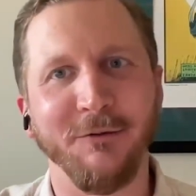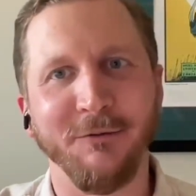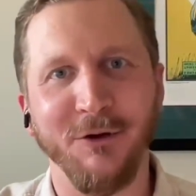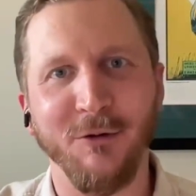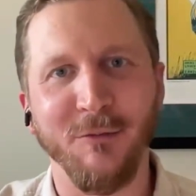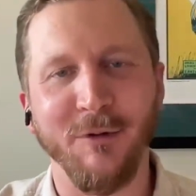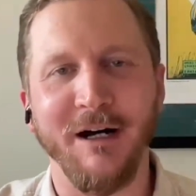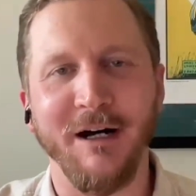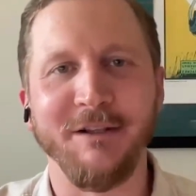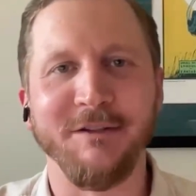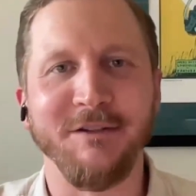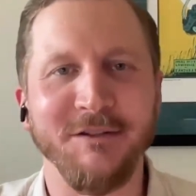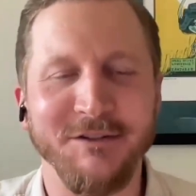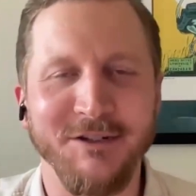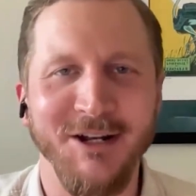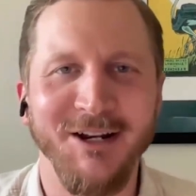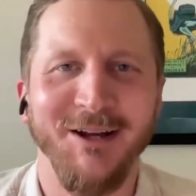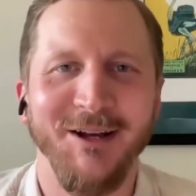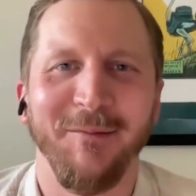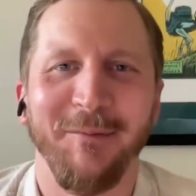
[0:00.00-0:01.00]
the robots is
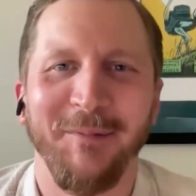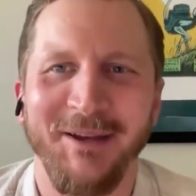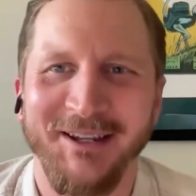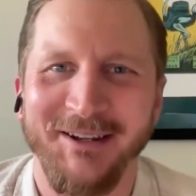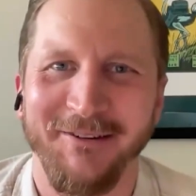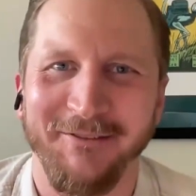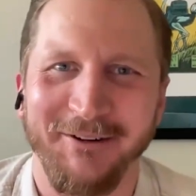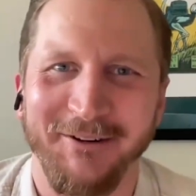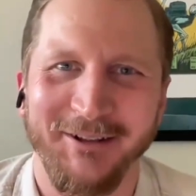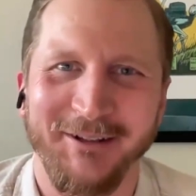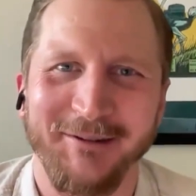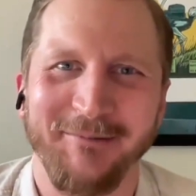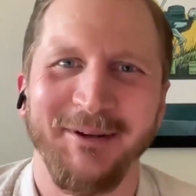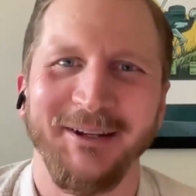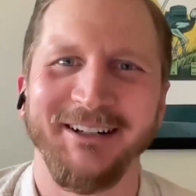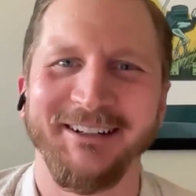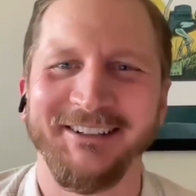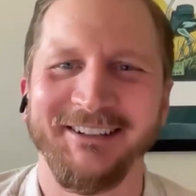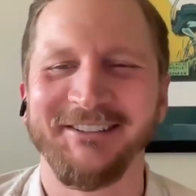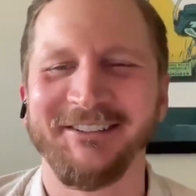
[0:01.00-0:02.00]
going to be a really
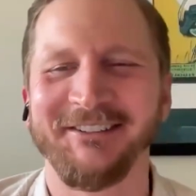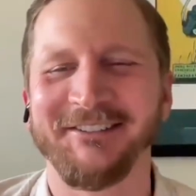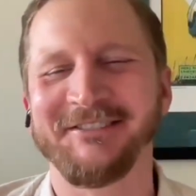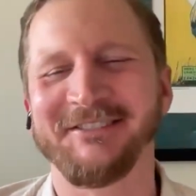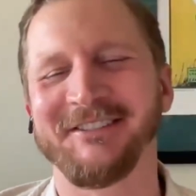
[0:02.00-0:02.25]
big deal.